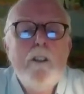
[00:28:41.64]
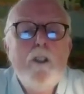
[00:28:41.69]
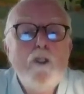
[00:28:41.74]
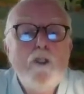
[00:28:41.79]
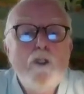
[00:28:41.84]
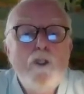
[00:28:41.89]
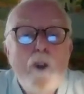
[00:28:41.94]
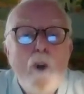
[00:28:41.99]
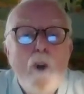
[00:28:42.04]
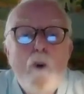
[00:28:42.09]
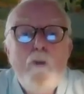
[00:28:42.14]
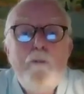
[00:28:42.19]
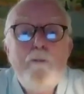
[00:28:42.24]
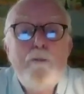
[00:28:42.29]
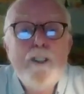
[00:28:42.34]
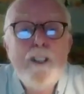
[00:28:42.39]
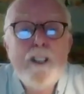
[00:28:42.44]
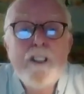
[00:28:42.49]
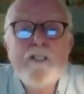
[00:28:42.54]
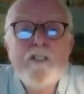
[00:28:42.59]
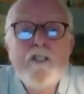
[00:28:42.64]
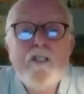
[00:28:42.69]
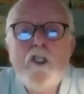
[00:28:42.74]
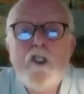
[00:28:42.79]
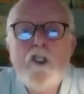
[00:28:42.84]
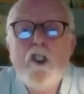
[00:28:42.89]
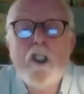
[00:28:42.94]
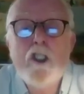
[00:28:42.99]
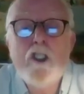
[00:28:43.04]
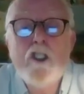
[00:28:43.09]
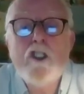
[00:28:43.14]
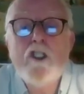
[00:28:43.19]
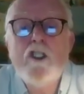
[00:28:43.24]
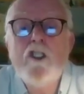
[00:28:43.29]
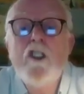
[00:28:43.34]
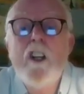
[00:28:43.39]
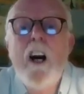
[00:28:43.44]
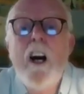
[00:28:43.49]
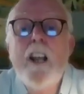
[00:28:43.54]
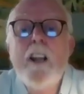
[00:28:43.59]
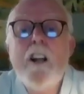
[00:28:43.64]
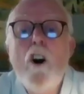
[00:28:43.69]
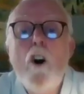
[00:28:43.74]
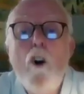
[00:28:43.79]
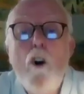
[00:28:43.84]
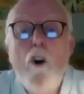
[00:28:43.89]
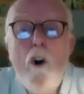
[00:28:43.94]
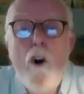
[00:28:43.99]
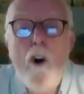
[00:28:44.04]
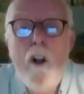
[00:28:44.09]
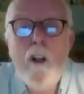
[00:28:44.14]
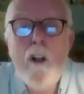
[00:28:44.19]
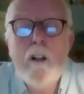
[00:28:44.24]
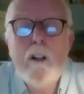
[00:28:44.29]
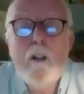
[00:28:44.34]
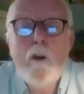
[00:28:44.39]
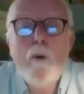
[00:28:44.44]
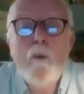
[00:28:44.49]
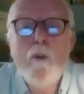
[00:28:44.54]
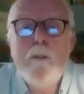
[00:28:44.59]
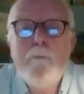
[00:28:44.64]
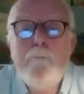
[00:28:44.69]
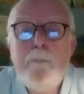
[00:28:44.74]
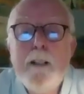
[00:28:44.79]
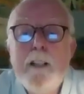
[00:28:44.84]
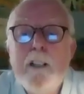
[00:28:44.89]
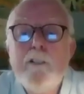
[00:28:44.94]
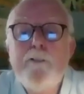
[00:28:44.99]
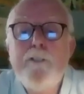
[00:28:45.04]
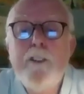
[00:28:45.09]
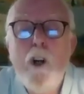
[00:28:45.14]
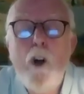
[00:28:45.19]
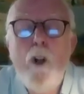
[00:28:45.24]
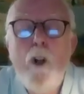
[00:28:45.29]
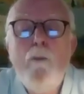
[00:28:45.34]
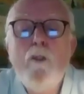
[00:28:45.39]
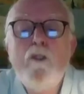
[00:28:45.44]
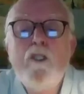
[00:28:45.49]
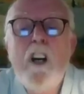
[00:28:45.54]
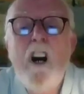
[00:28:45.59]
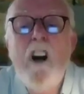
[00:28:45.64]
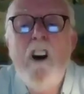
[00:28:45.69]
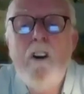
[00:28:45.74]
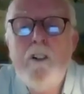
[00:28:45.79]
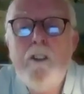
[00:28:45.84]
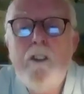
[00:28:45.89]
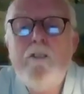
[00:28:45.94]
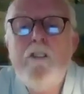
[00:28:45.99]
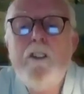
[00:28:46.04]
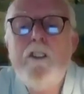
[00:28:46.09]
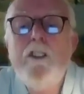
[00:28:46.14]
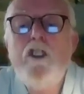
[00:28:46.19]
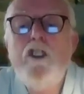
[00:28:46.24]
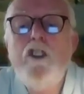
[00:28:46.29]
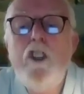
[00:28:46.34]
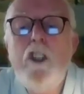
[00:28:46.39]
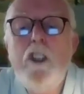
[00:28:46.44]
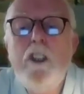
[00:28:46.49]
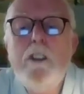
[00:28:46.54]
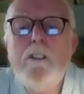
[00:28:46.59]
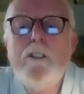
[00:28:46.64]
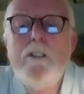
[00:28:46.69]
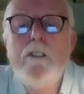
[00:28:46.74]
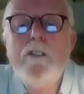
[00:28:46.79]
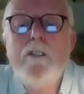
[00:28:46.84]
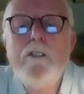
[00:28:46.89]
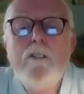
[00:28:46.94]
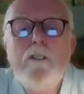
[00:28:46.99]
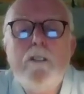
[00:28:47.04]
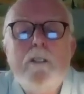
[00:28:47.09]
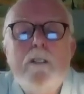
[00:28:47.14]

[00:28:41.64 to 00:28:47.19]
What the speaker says: no Protestant churches at all were built for almost 100 years.